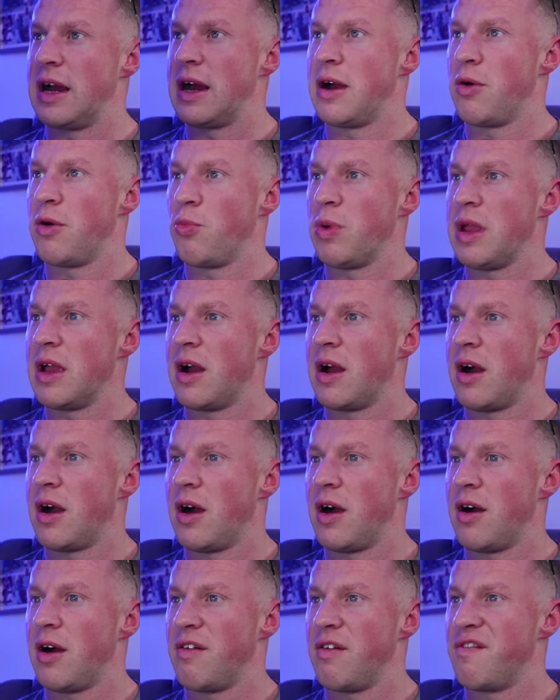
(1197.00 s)
we
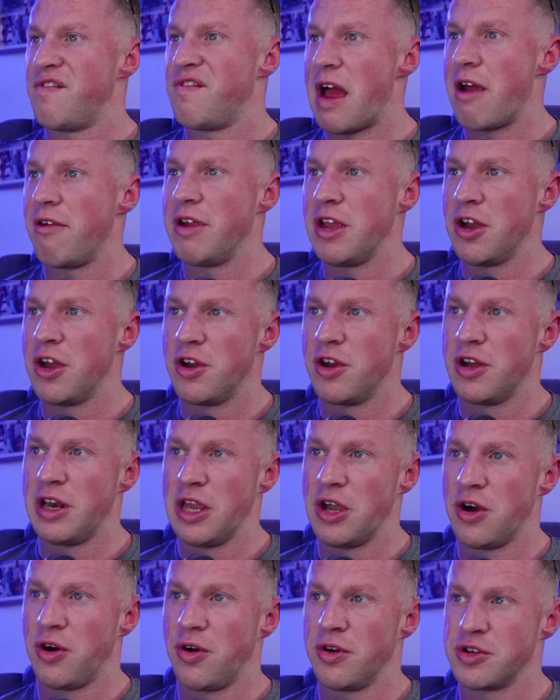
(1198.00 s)
are very early
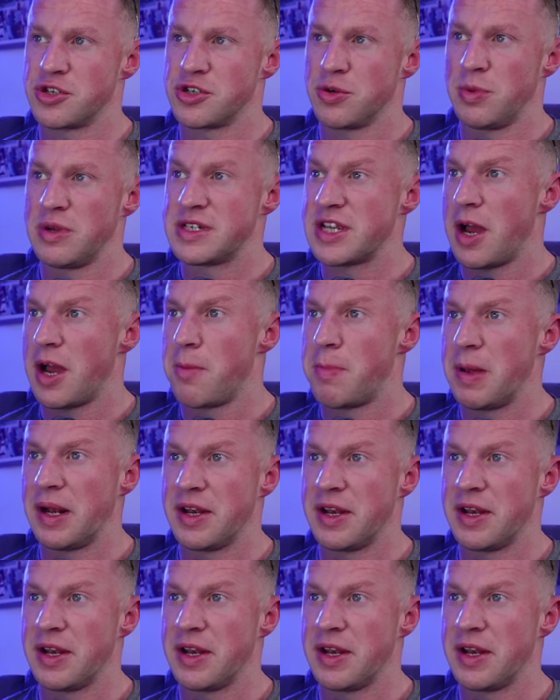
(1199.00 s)
on. So we started building